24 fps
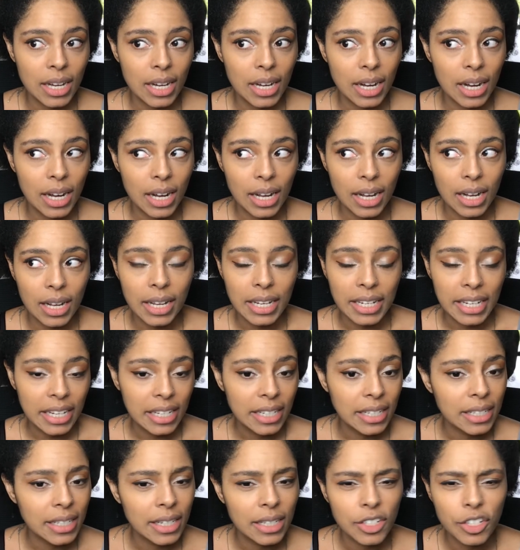and
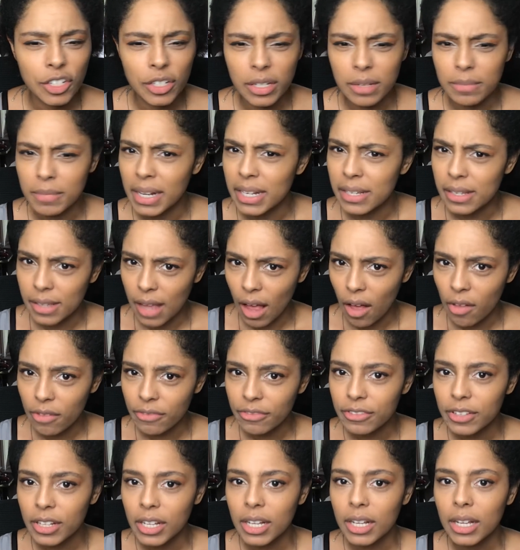ADHD
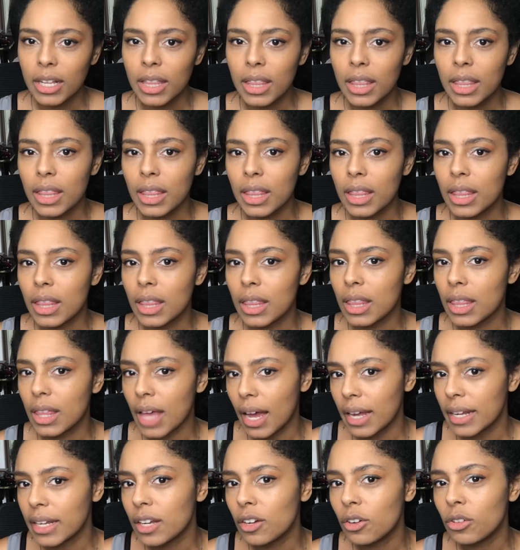myself,
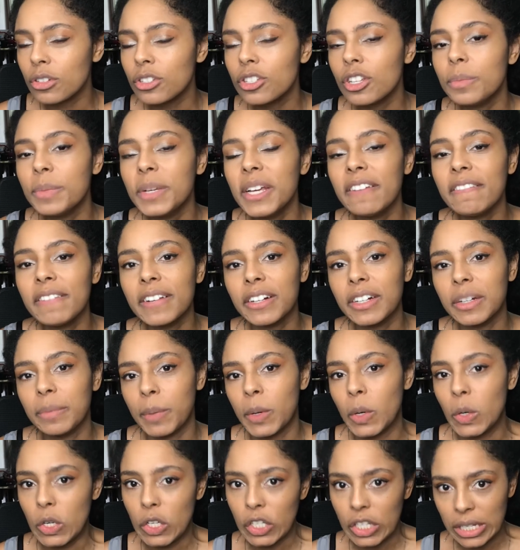that can also be a very
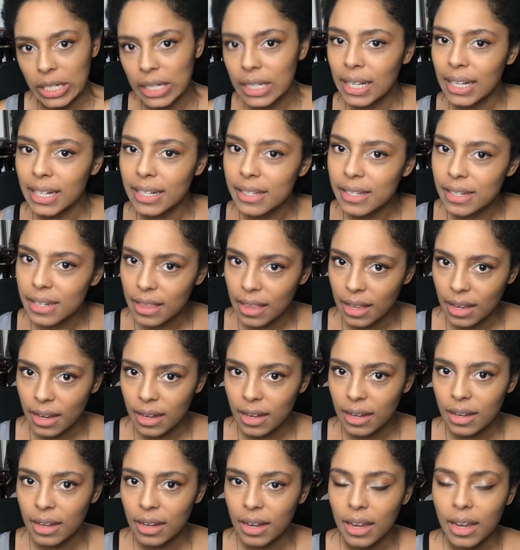personalized
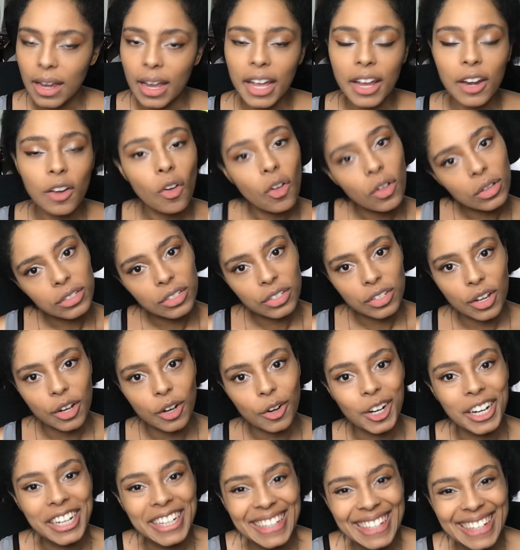thing. And
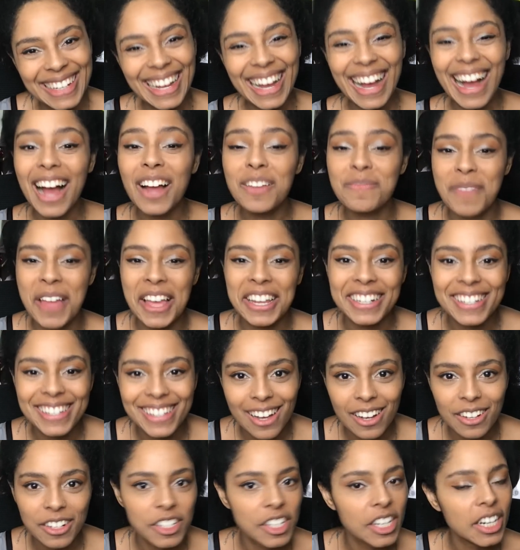also, I'm not a
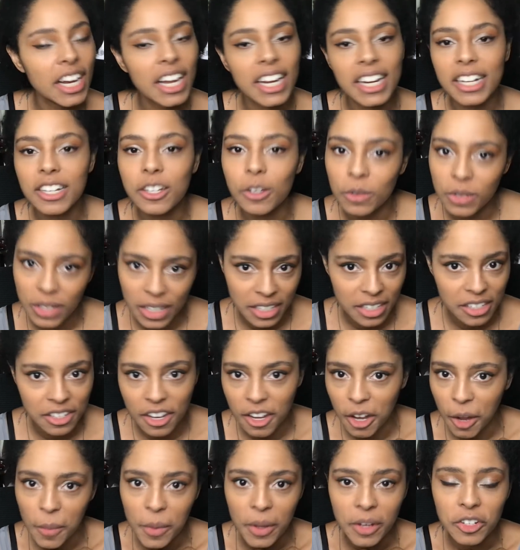doctor and I don't like to
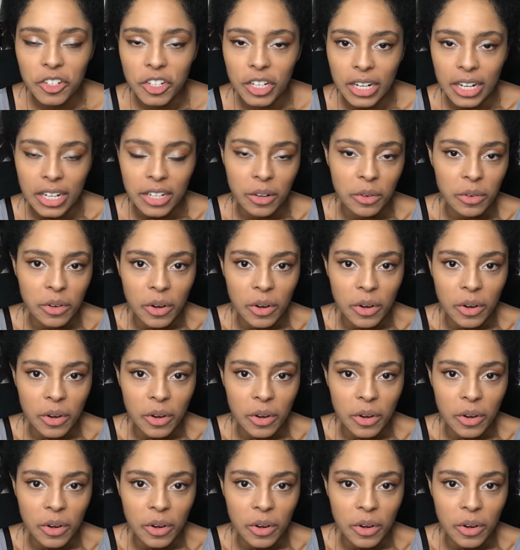talk about shit I don't